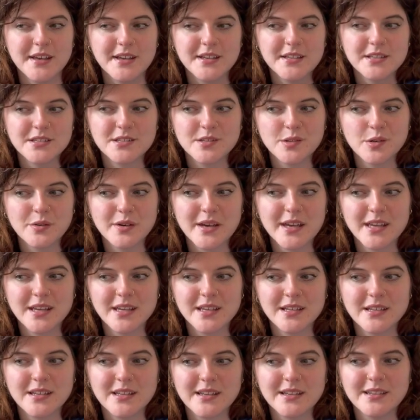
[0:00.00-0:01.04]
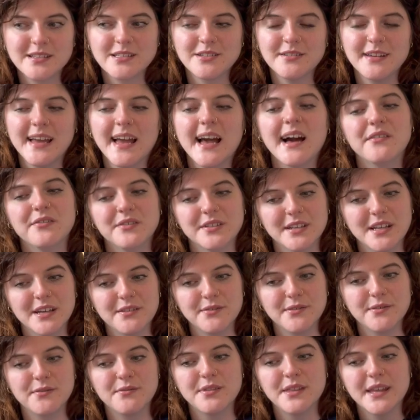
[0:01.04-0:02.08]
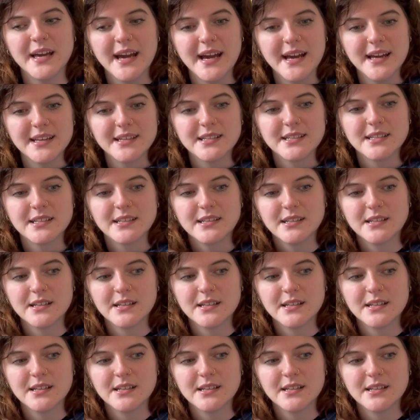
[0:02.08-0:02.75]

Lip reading: So I have enough of that